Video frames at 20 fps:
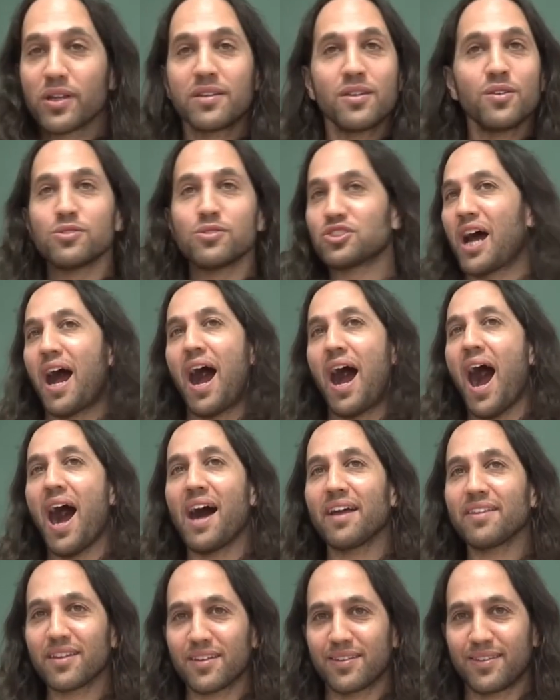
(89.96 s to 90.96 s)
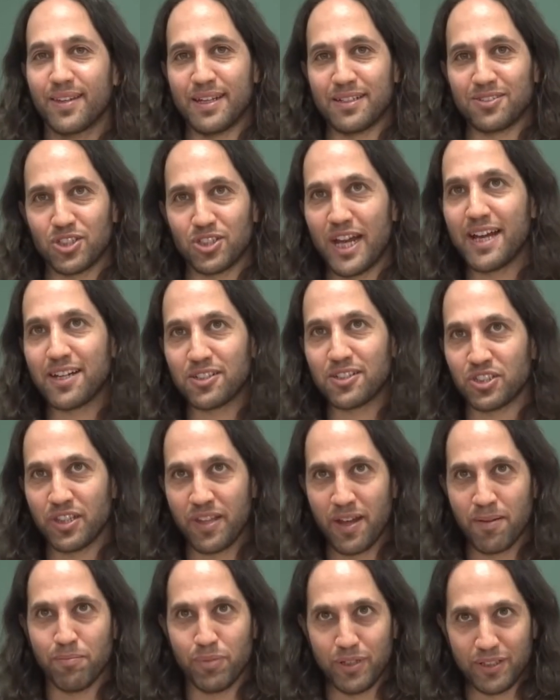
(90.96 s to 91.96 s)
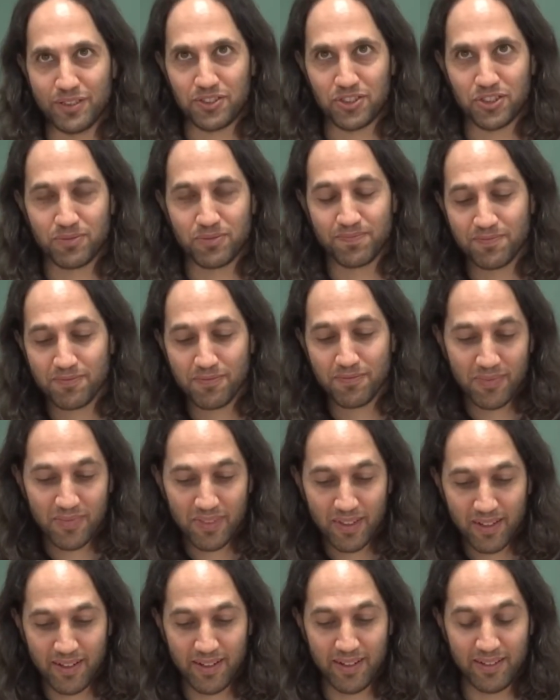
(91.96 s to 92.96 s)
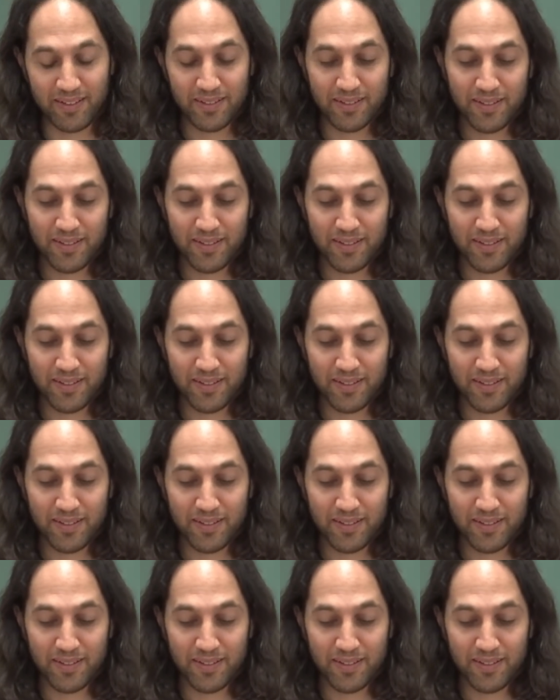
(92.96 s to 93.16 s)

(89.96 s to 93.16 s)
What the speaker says: use other things as numbers, right?